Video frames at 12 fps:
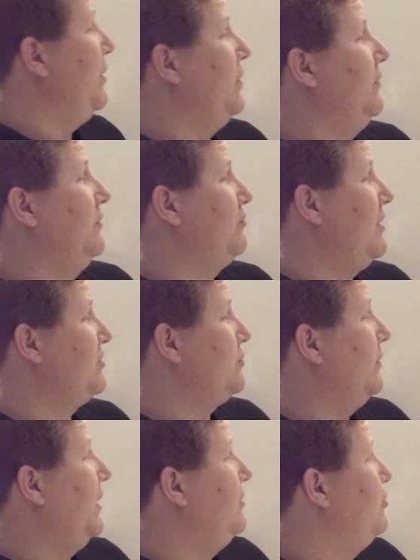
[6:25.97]
built a trust
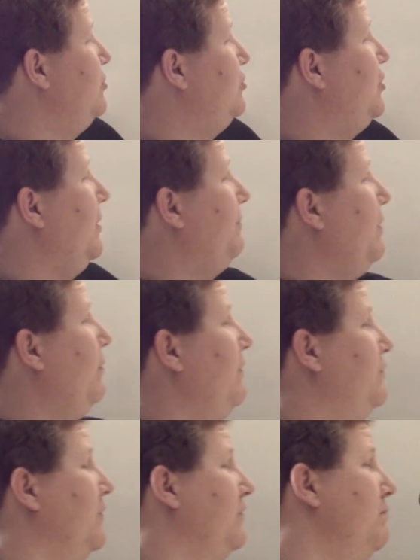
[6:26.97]
relationship that
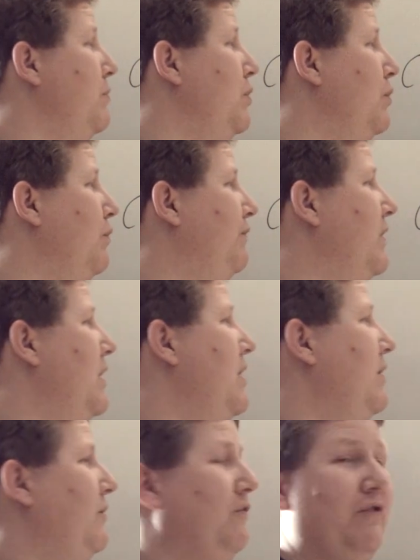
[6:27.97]
we've just moved
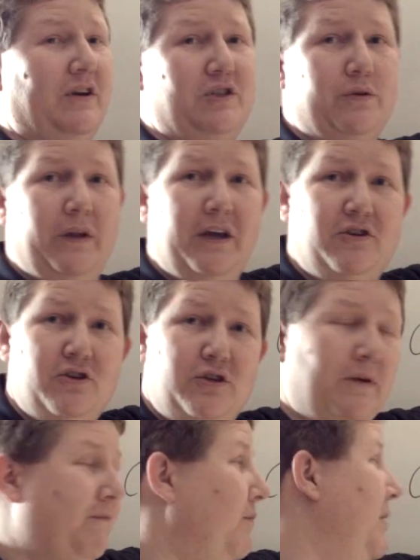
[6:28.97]
the trust
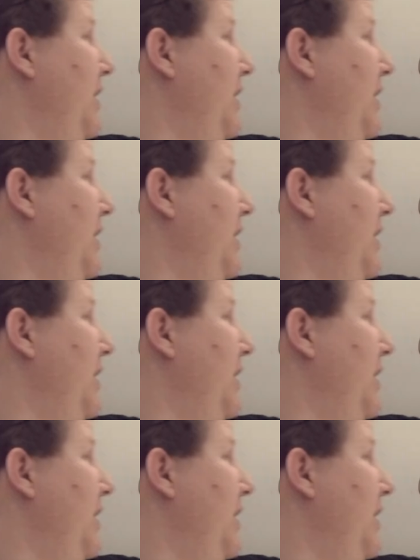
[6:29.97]
relationship from